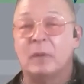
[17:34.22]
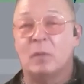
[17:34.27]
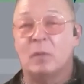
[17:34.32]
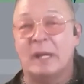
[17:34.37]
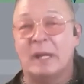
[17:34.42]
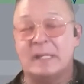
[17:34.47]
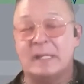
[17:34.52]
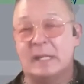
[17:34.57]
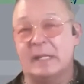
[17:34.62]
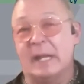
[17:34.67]

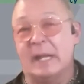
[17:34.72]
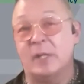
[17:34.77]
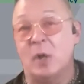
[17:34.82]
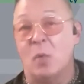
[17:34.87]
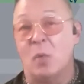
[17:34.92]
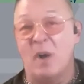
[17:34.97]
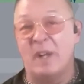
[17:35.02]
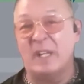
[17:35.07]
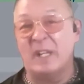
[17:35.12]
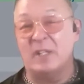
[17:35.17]
when I said I
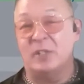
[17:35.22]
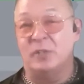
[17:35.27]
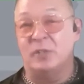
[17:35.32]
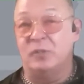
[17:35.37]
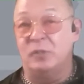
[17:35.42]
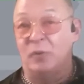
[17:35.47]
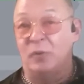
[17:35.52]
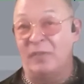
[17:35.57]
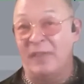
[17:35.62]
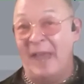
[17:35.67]
don't want to
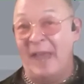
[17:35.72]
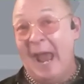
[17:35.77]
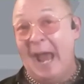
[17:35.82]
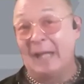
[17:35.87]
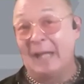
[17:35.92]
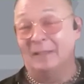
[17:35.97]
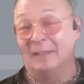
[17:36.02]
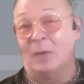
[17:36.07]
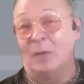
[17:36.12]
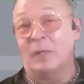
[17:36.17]
do
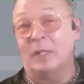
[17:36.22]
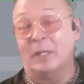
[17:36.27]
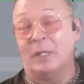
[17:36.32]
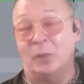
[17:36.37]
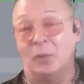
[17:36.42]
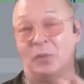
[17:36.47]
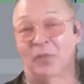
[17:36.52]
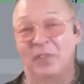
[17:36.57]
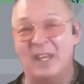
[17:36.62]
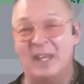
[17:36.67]
that, I want to
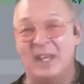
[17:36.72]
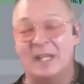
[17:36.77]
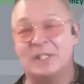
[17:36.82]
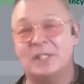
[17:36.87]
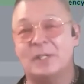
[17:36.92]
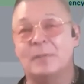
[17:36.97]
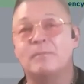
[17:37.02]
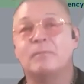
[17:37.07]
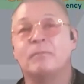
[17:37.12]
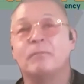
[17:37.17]
do
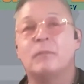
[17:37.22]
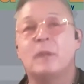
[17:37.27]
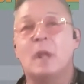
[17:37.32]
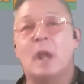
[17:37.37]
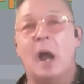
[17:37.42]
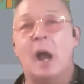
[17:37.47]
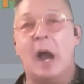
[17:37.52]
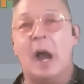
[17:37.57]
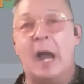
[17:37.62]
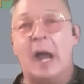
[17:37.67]
this.
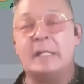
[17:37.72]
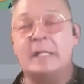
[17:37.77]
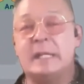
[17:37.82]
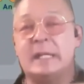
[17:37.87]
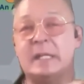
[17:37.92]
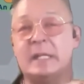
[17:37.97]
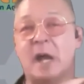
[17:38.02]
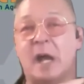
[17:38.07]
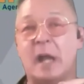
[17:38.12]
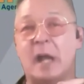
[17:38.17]
I
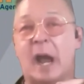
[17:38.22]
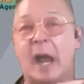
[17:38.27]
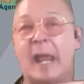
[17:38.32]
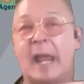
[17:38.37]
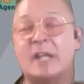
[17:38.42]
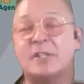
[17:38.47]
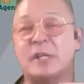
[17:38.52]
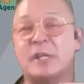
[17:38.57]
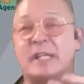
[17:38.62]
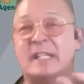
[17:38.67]
did not. I
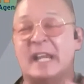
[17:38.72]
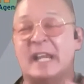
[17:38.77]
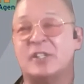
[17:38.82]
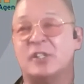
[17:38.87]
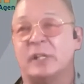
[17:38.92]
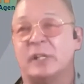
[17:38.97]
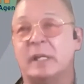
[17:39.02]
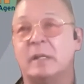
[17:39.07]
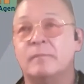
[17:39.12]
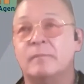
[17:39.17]
actually
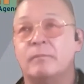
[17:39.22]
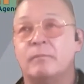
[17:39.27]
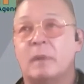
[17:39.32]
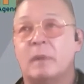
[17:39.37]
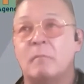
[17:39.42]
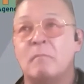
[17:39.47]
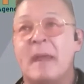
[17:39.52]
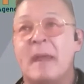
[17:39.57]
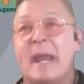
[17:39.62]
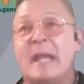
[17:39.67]
intentionally
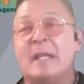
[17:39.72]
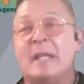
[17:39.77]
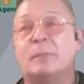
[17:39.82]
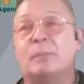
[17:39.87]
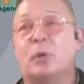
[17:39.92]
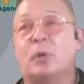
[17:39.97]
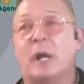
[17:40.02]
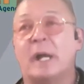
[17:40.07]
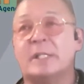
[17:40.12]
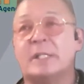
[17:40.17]
made the
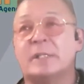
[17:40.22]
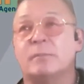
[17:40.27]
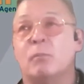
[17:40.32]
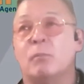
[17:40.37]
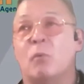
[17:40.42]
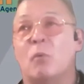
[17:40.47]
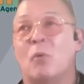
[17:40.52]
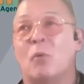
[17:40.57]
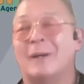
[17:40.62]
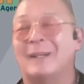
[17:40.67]
products
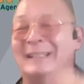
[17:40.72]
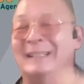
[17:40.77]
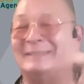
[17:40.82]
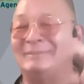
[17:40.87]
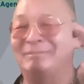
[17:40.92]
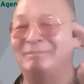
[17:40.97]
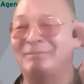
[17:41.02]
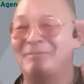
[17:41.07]
more.